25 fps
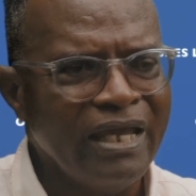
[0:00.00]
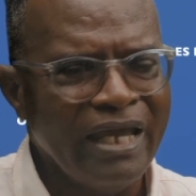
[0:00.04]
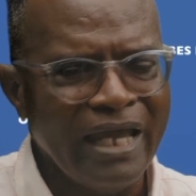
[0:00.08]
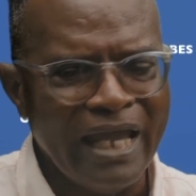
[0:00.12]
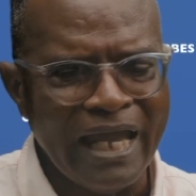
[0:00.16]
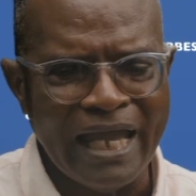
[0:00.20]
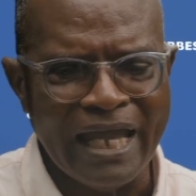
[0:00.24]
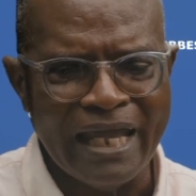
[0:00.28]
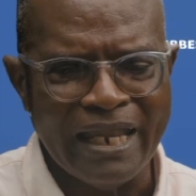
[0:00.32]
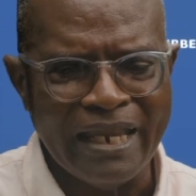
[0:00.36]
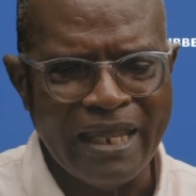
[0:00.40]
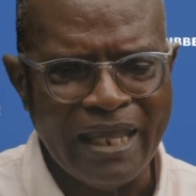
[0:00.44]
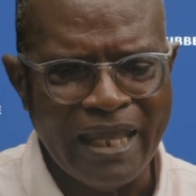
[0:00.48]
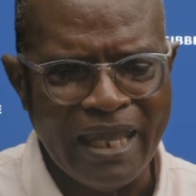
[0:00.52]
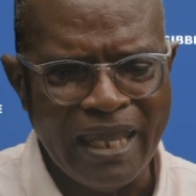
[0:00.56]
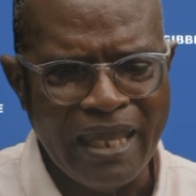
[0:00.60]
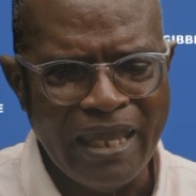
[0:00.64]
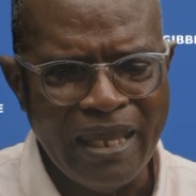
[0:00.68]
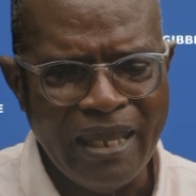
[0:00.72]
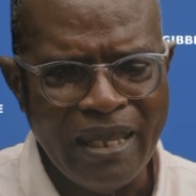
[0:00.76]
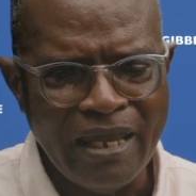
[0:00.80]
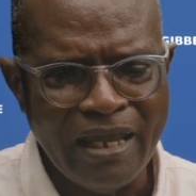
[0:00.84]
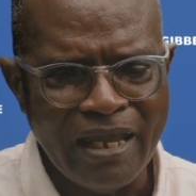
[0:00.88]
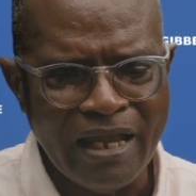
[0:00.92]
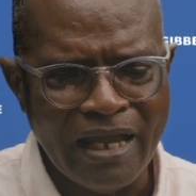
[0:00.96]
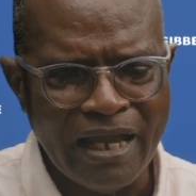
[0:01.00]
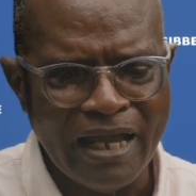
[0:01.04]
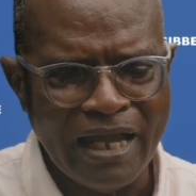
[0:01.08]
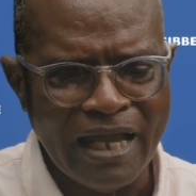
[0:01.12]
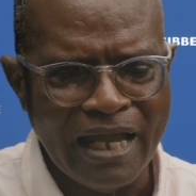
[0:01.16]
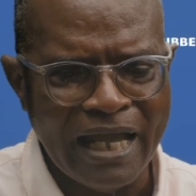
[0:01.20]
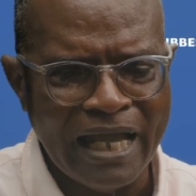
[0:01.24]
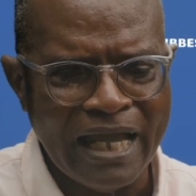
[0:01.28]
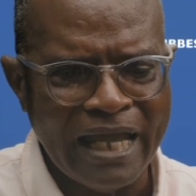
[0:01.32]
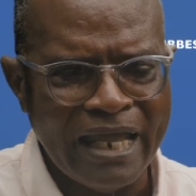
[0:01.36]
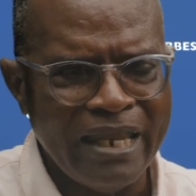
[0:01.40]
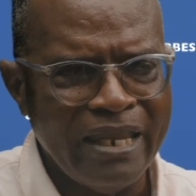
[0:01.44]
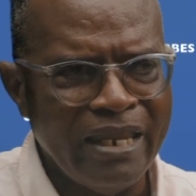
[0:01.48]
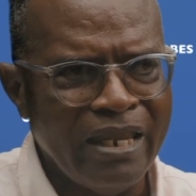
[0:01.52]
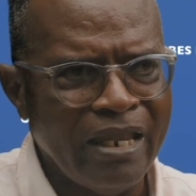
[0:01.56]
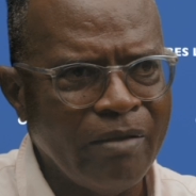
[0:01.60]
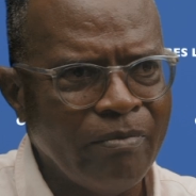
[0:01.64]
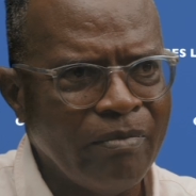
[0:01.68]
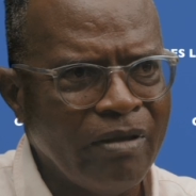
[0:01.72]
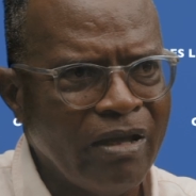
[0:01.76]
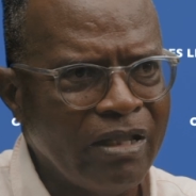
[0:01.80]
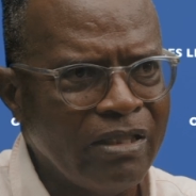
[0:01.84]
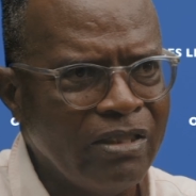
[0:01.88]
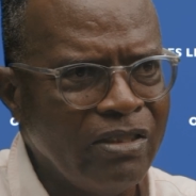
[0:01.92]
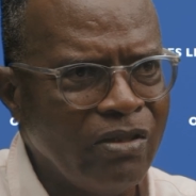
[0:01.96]
And he and
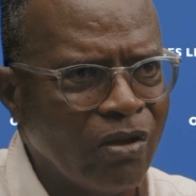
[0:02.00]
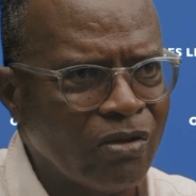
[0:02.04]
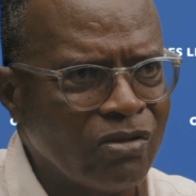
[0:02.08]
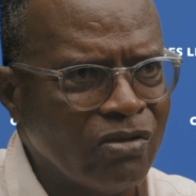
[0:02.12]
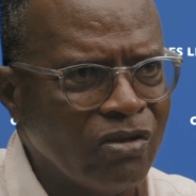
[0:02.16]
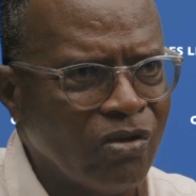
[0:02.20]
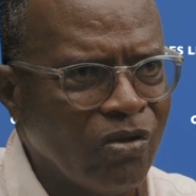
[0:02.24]
Dr.